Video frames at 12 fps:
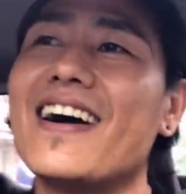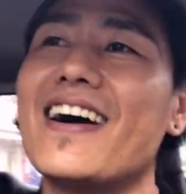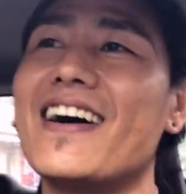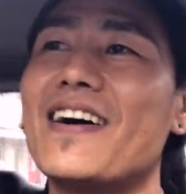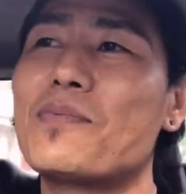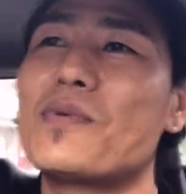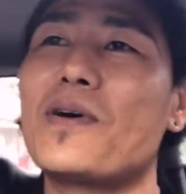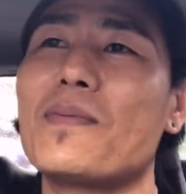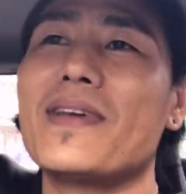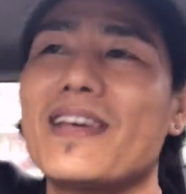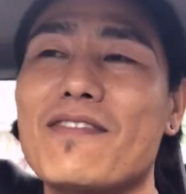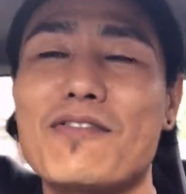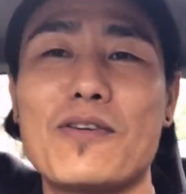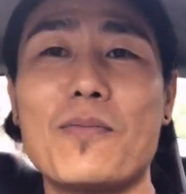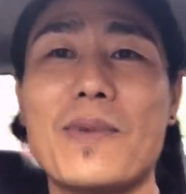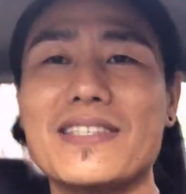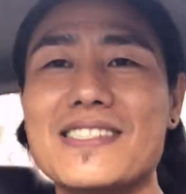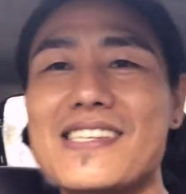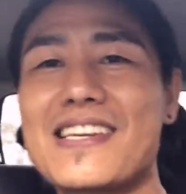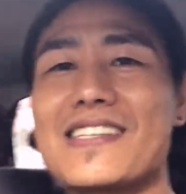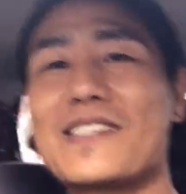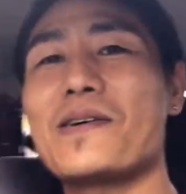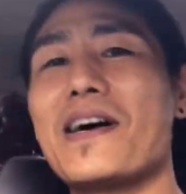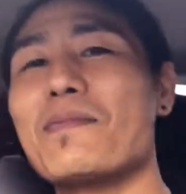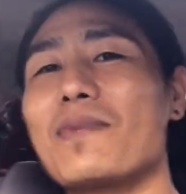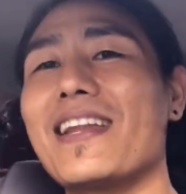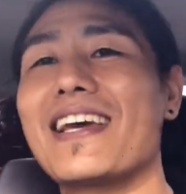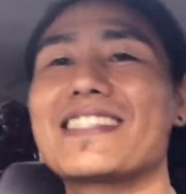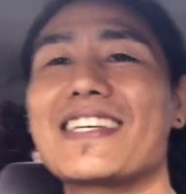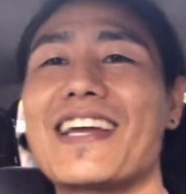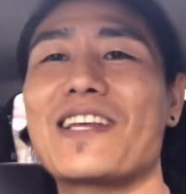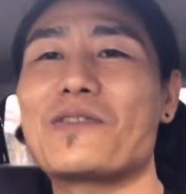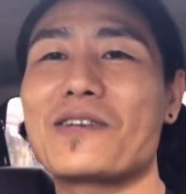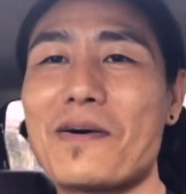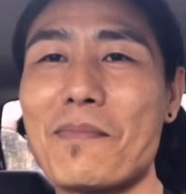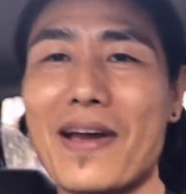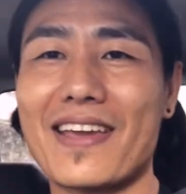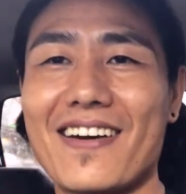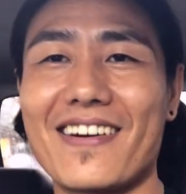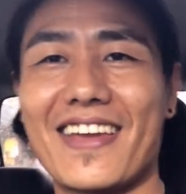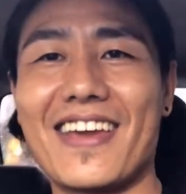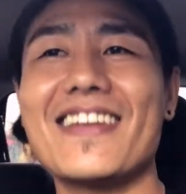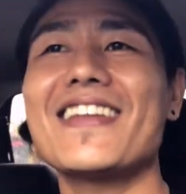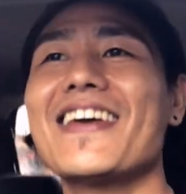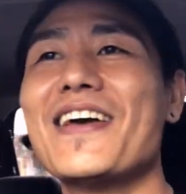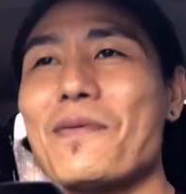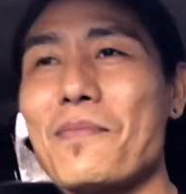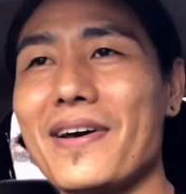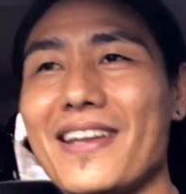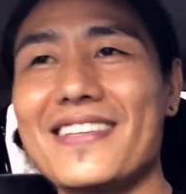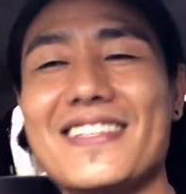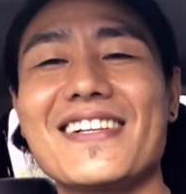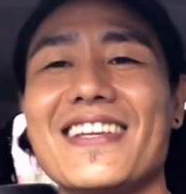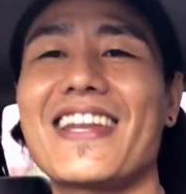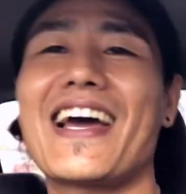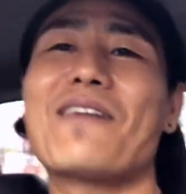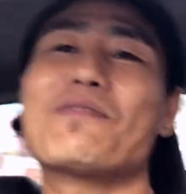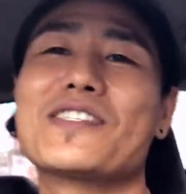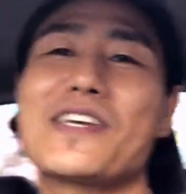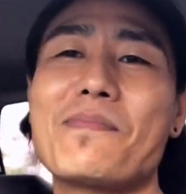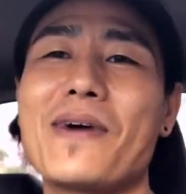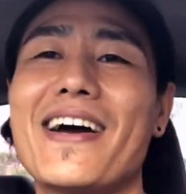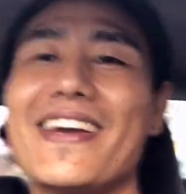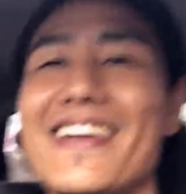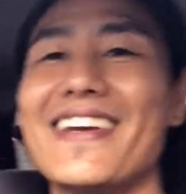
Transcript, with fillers: uh, probably in a few months so I'm really excited to come back here again but until then I have to say bye